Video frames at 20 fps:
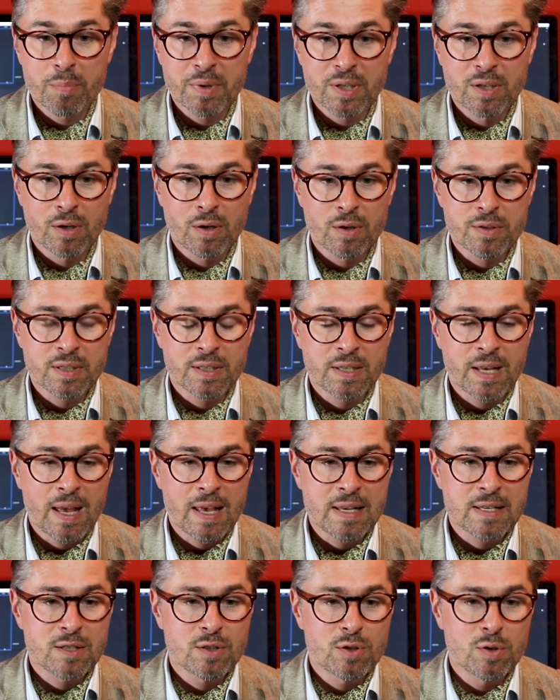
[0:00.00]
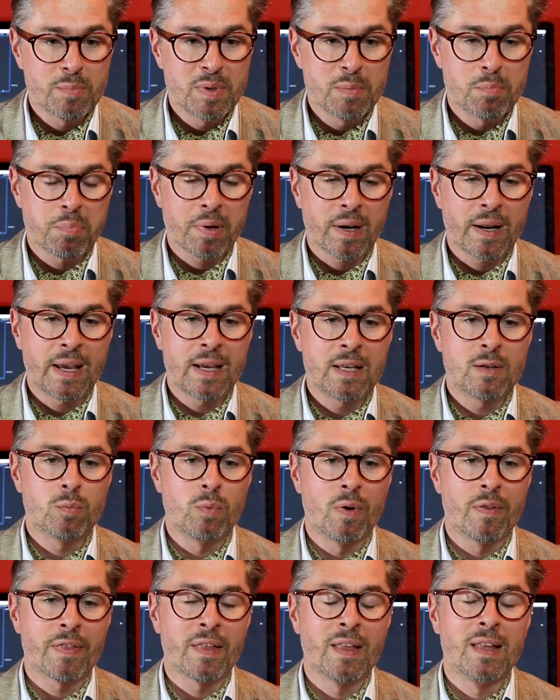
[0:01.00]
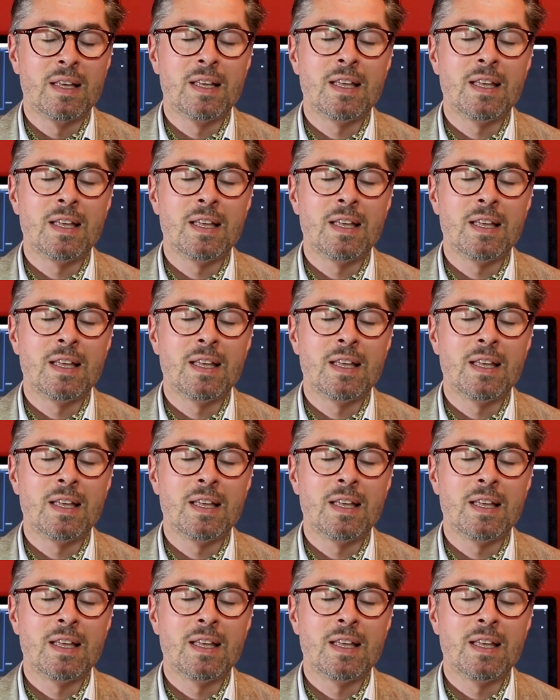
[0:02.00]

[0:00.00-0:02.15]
because it has to be played with